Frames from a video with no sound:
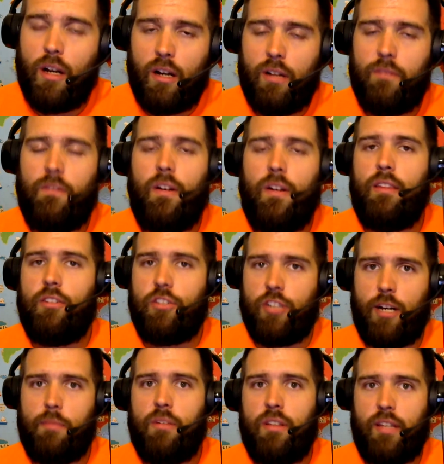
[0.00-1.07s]
of and the
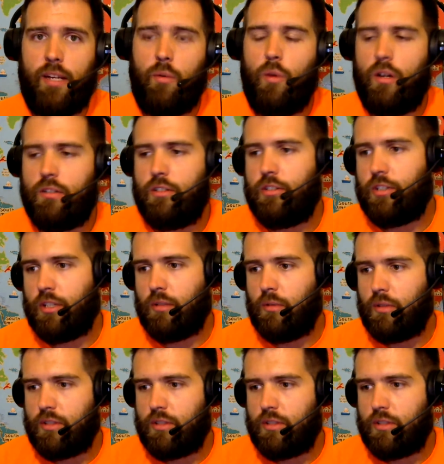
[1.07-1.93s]
job that they want to do.